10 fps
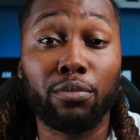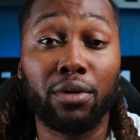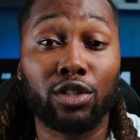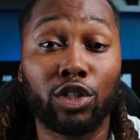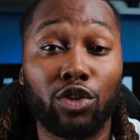your
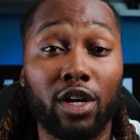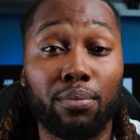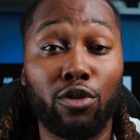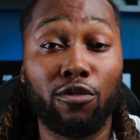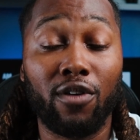business
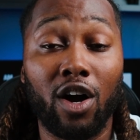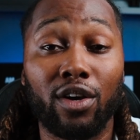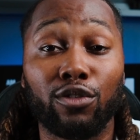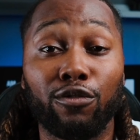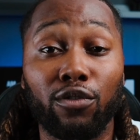credit profile
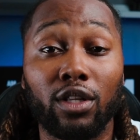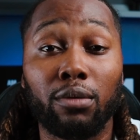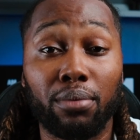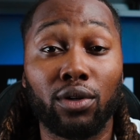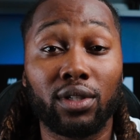is fully
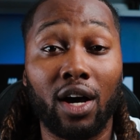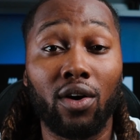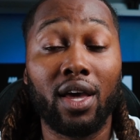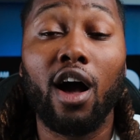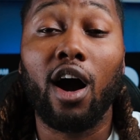built
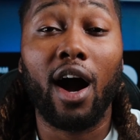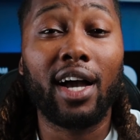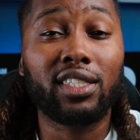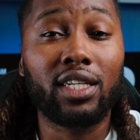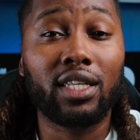out. I'll
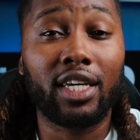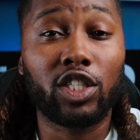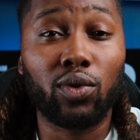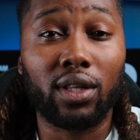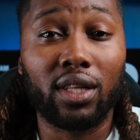actually link
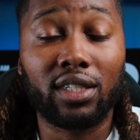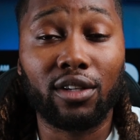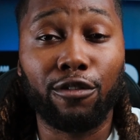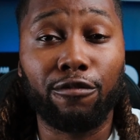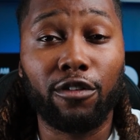to a list
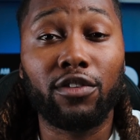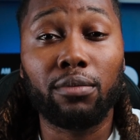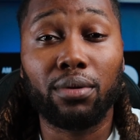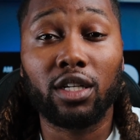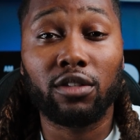of 50
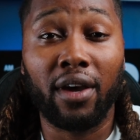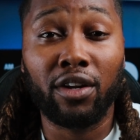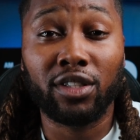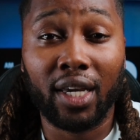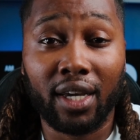plus
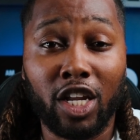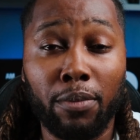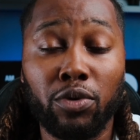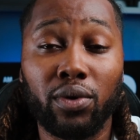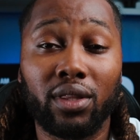vendors that can
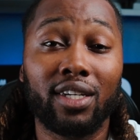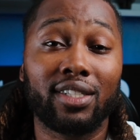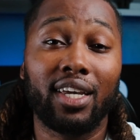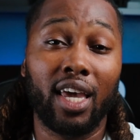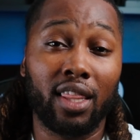help you with
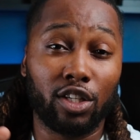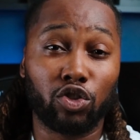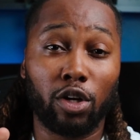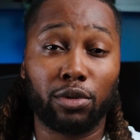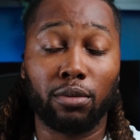this in the
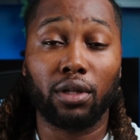description